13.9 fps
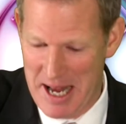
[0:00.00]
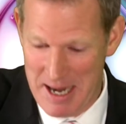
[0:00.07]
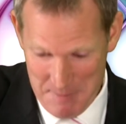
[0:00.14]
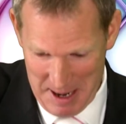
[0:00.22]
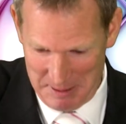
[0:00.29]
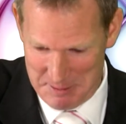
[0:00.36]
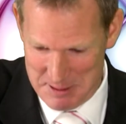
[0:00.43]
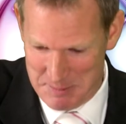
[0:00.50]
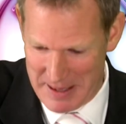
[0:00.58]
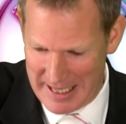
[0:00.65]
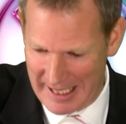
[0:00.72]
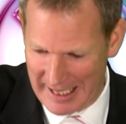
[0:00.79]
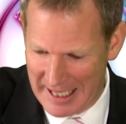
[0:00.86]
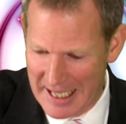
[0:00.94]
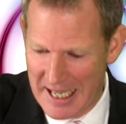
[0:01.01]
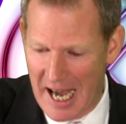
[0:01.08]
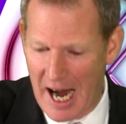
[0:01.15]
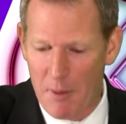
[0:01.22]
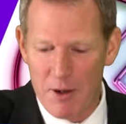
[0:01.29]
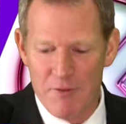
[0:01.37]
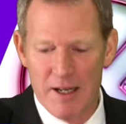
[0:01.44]
in a manner of speaking.
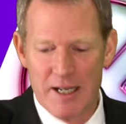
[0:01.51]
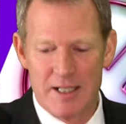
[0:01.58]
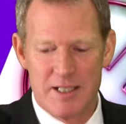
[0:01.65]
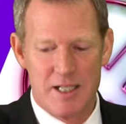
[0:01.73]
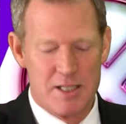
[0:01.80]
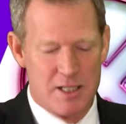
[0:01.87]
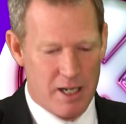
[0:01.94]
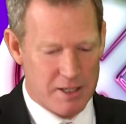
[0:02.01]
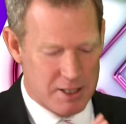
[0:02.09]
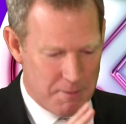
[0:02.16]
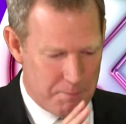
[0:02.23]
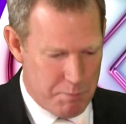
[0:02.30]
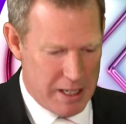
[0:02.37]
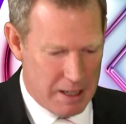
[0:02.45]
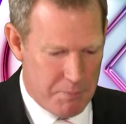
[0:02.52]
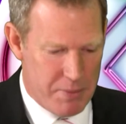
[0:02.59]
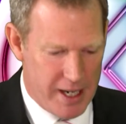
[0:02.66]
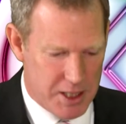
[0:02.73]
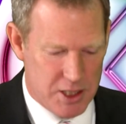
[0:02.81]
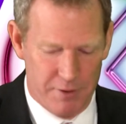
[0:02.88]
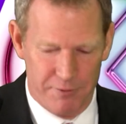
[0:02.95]
I wonder if I could just turn to the bigger
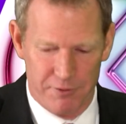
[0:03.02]
picture